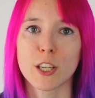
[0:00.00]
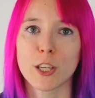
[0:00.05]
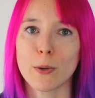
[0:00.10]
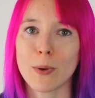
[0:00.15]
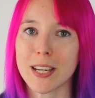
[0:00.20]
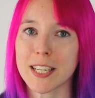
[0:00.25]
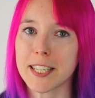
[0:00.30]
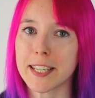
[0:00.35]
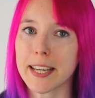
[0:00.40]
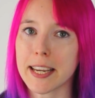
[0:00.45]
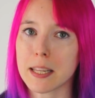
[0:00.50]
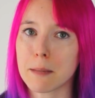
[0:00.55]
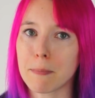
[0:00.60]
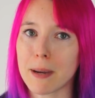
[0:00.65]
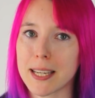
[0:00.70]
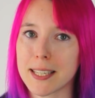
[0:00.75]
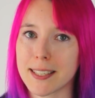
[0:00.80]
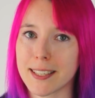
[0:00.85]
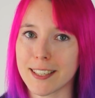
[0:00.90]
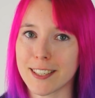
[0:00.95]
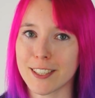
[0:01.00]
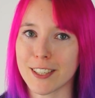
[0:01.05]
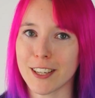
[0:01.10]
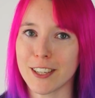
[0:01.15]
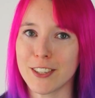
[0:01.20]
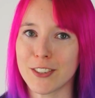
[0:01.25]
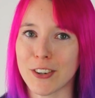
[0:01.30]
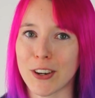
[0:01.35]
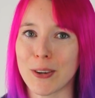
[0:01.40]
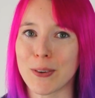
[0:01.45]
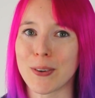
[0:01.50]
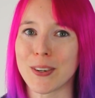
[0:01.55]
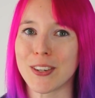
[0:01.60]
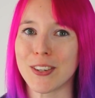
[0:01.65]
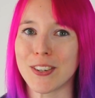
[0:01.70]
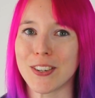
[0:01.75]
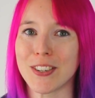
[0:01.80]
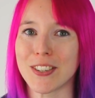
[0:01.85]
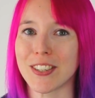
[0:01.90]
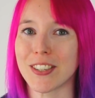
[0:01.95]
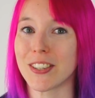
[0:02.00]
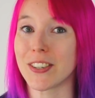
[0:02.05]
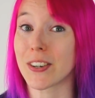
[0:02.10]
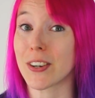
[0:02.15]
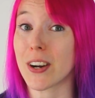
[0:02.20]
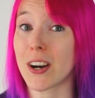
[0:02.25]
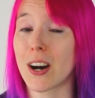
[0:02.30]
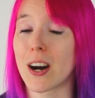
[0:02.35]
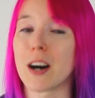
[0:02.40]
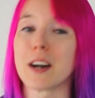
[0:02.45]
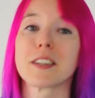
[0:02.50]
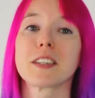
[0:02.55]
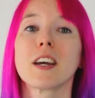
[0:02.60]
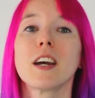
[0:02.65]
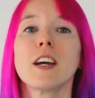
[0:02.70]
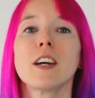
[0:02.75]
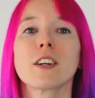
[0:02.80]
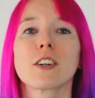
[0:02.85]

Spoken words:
You actually get the best exchange rate when you're using your card,